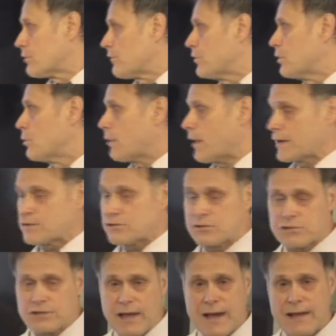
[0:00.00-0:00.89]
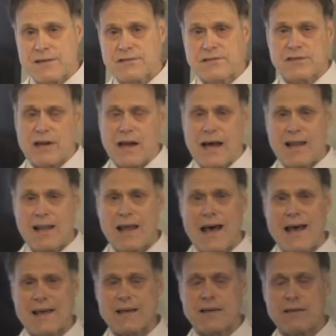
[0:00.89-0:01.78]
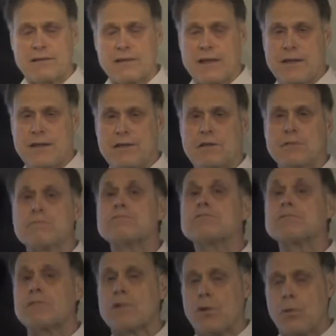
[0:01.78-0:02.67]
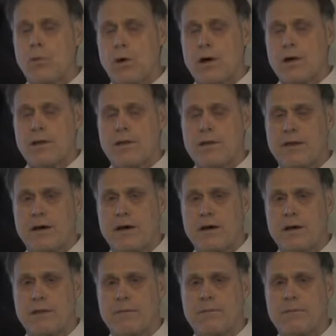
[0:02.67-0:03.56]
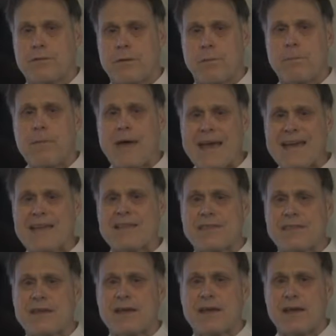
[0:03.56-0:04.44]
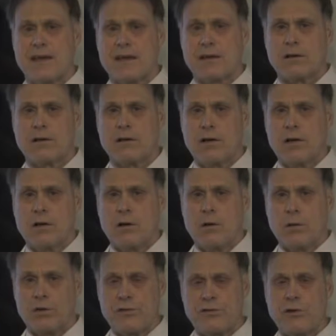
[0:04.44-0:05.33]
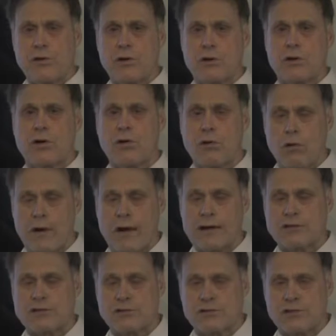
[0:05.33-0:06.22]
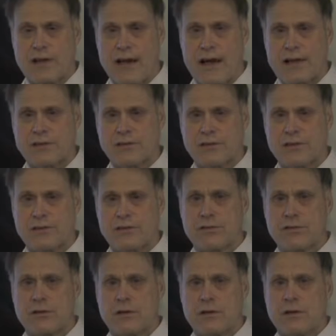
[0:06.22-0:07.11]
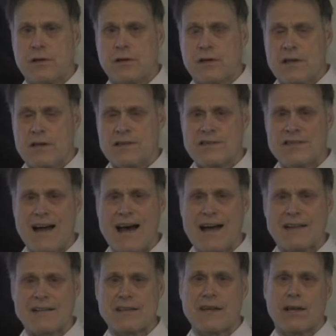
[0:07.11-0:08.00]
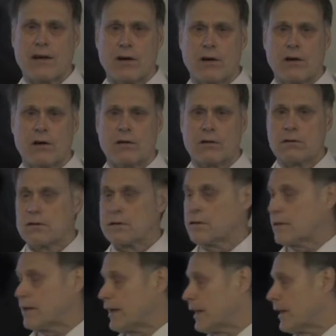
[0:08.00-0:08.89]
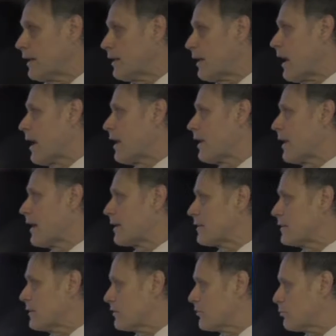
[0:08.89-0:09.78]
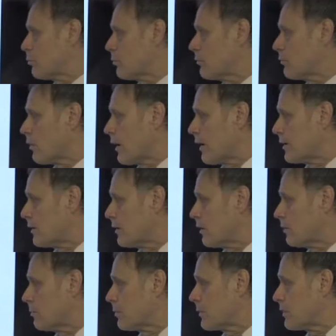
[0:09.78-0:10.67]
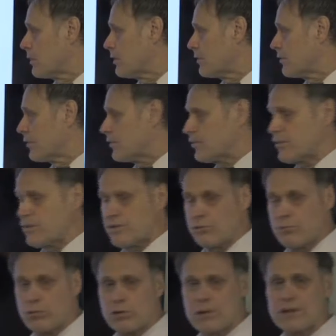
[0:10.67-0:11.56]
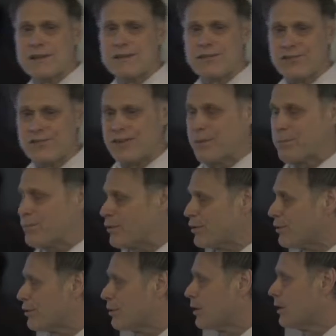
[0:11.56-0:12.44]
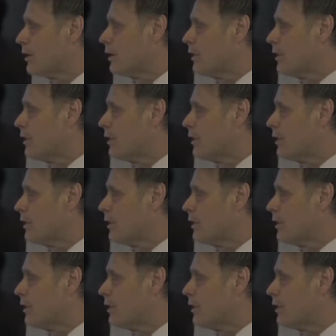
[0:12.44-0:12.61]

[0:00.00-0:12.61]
a few exercises that I like, and the main thing with doing core exercises is not to get hurt. And I like this one right here because this is really simple,